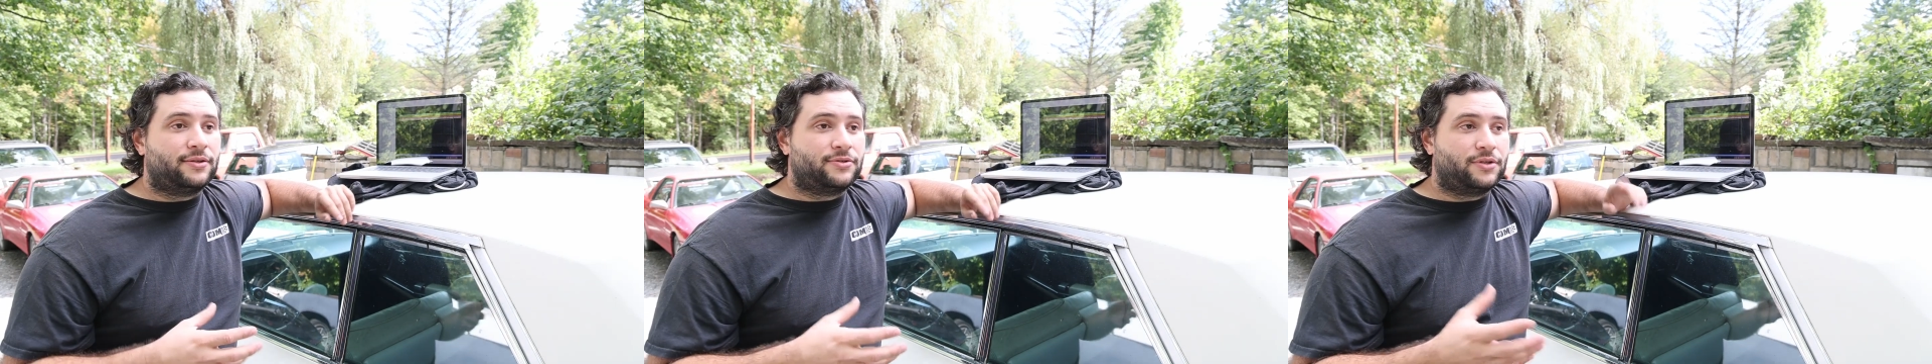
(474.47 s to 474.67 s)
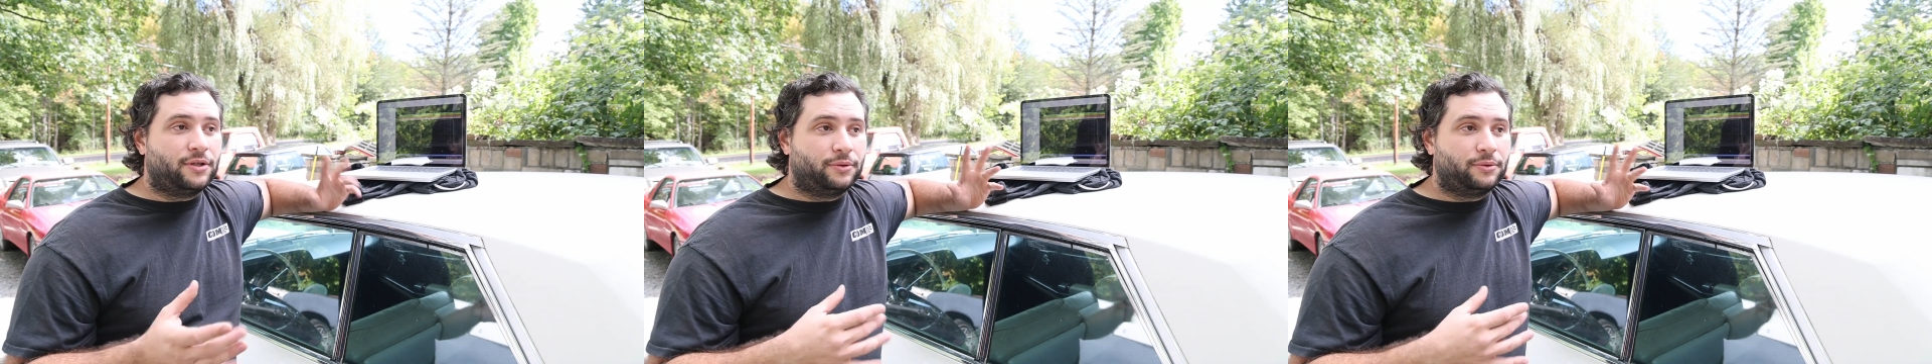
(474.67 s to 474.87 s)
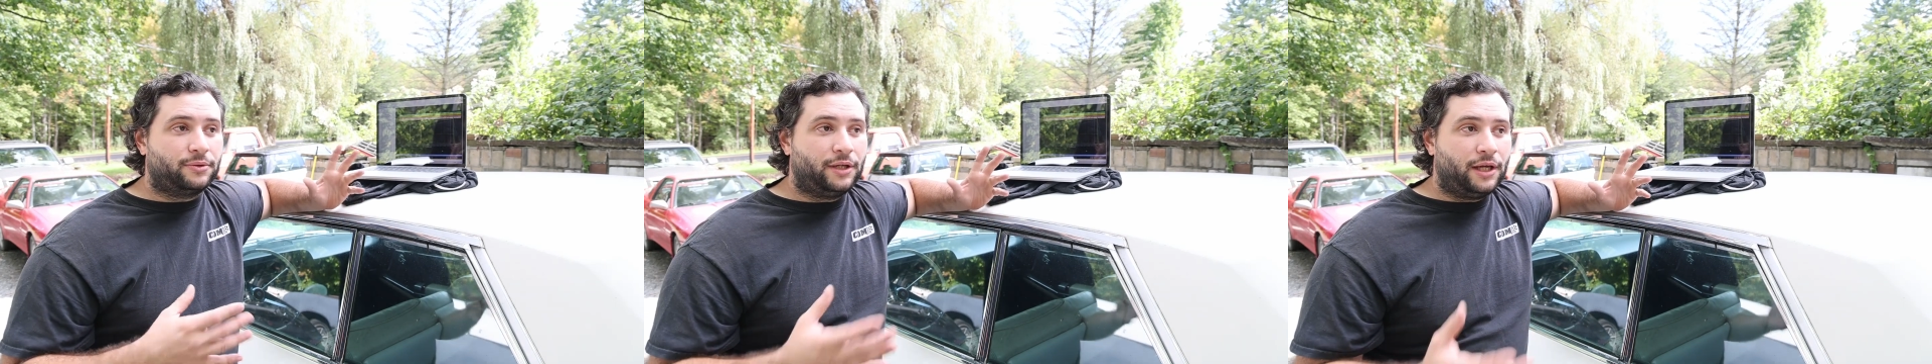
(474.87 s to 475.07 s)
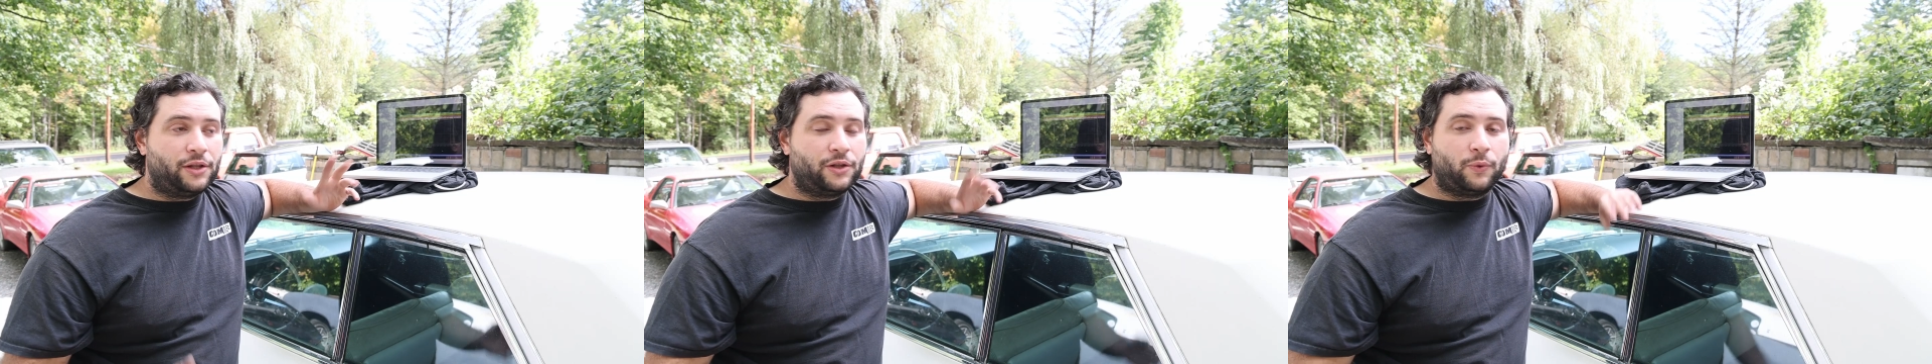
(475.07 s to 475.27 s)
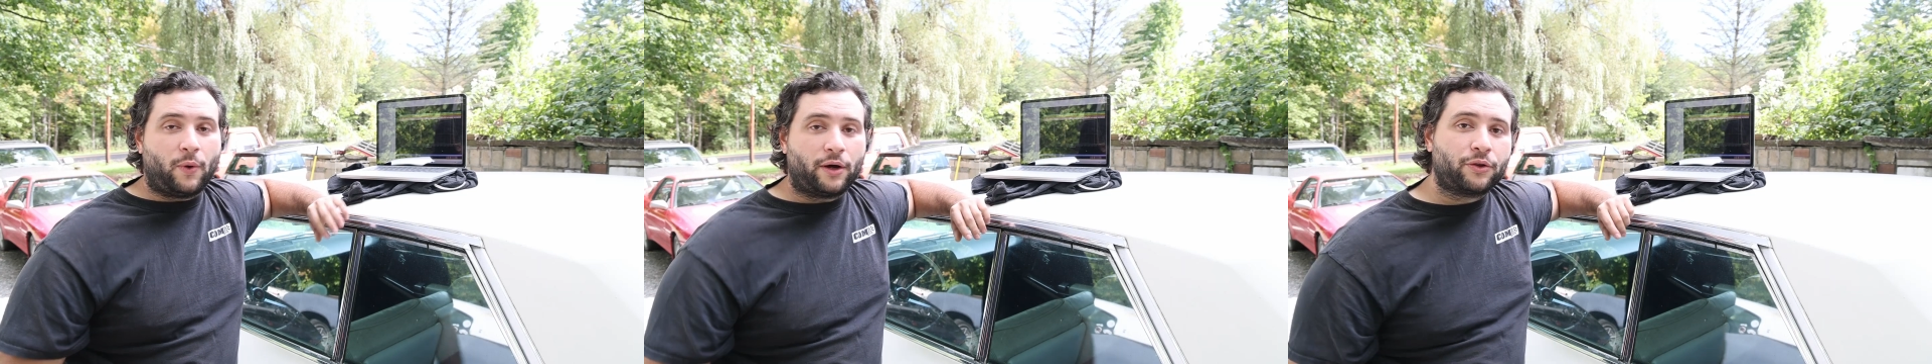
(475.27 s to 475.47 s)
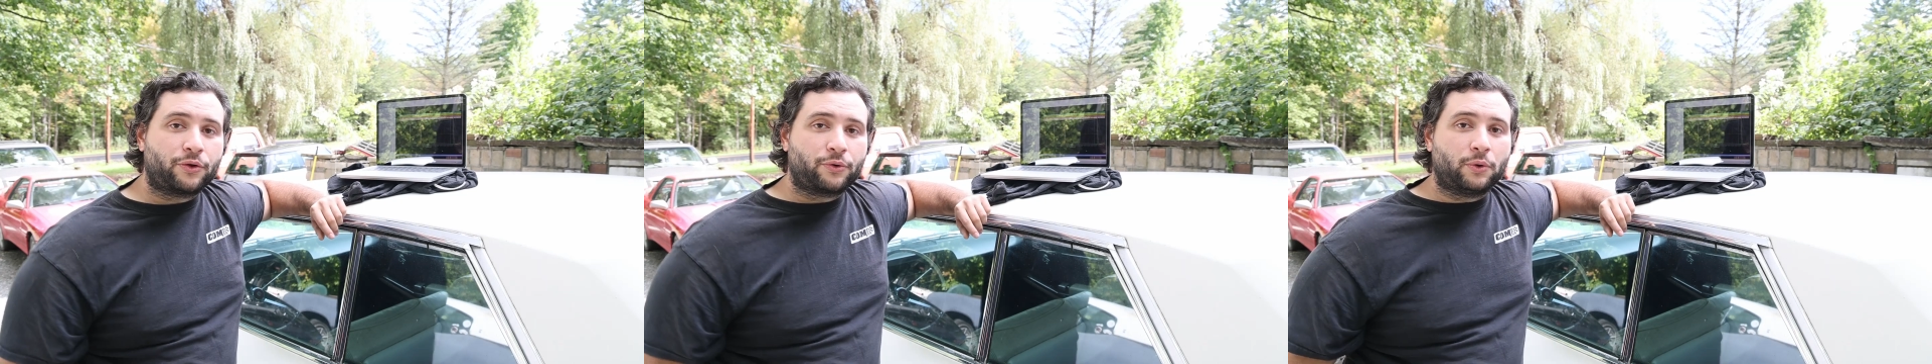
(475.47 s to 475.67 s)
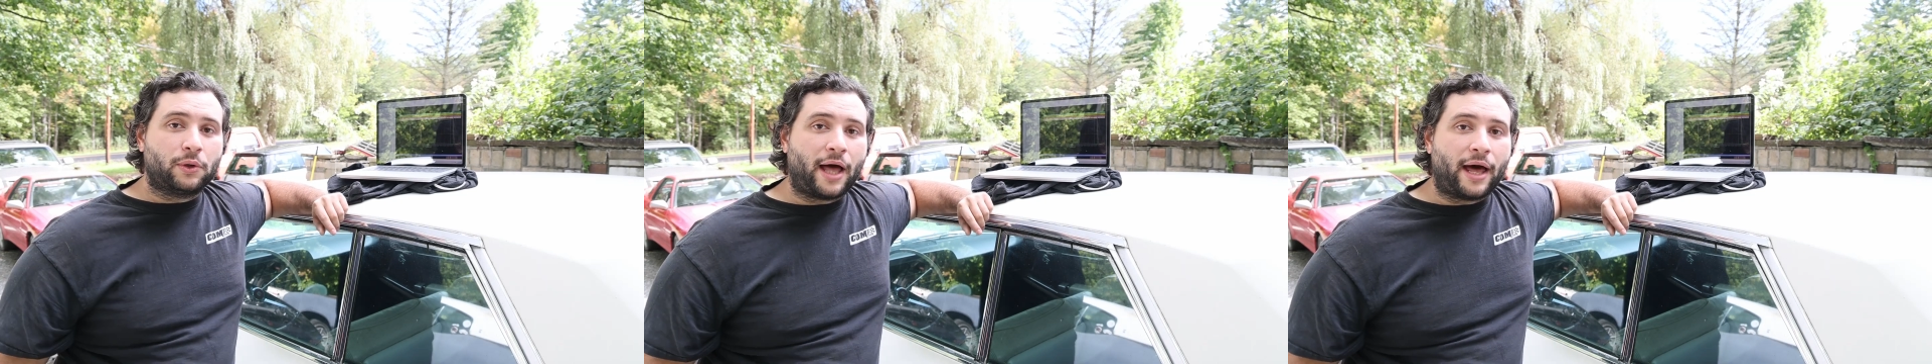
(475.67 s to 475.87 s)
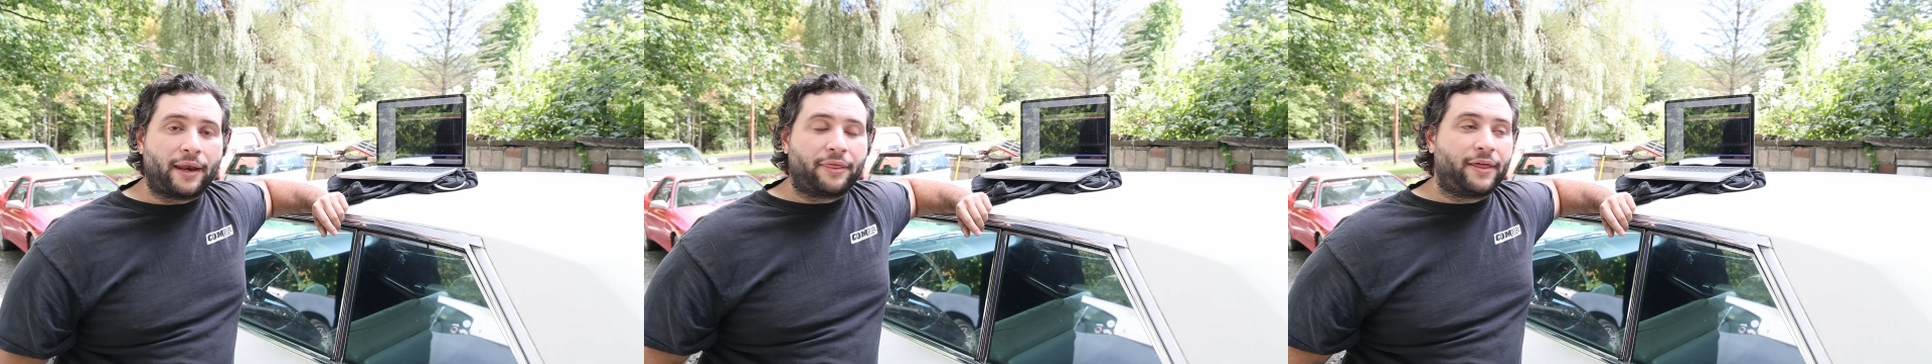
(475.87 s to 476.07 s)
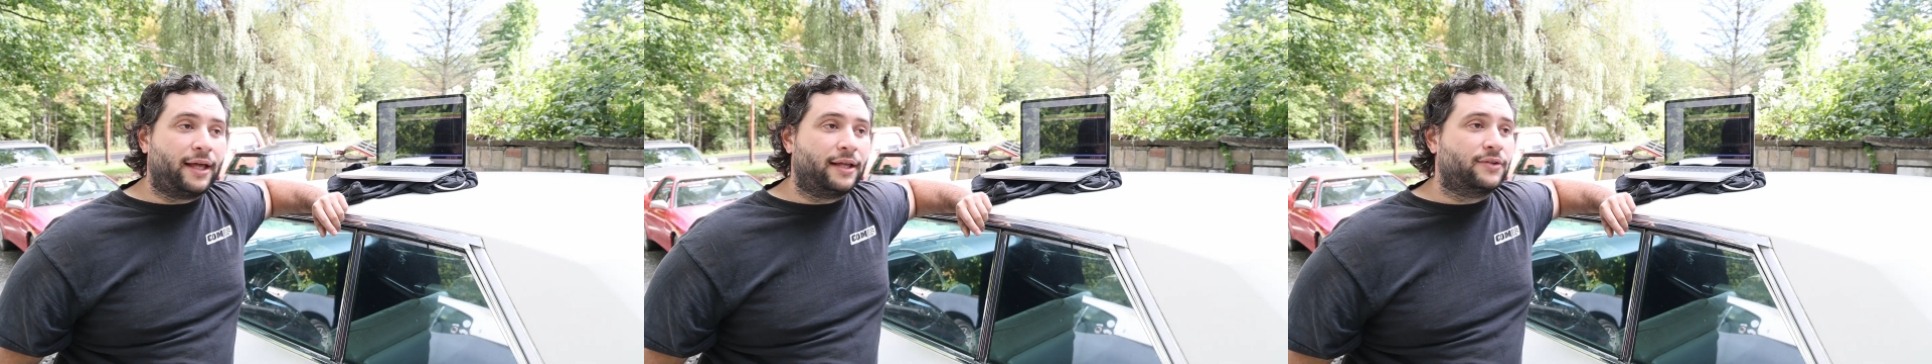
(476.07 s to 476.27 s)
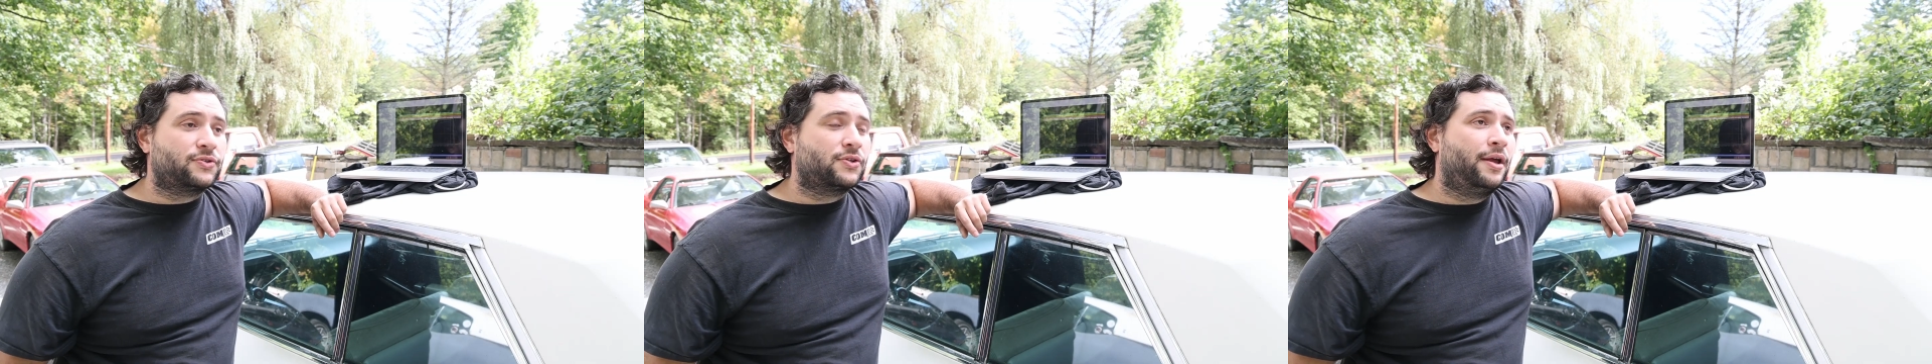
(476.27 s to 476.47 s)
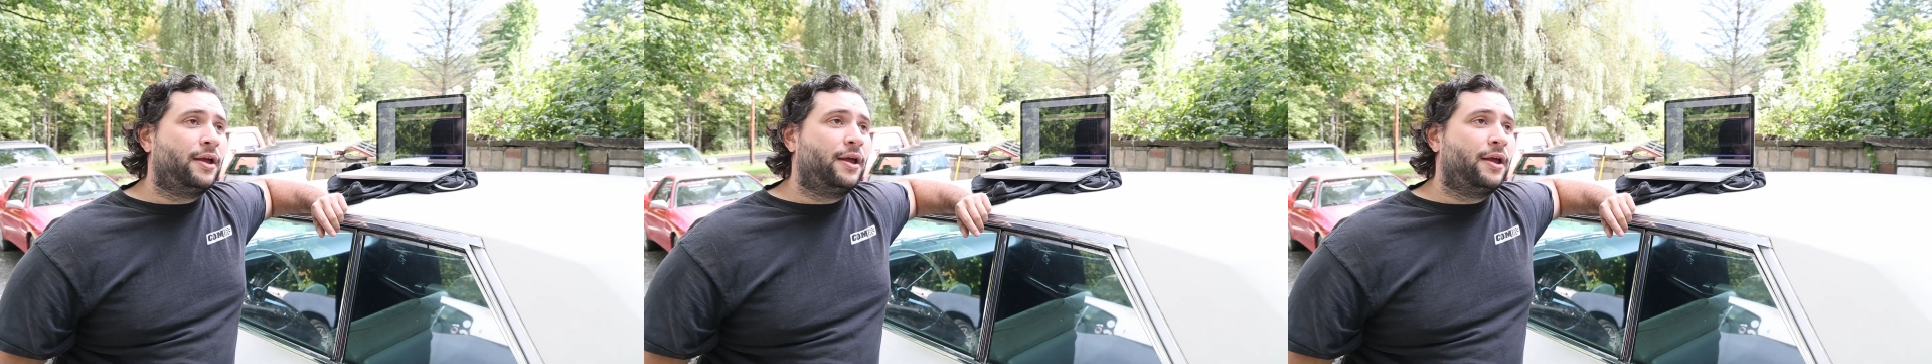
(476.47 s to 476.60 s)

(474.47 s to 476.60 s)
is they'll walk you through a lot of things.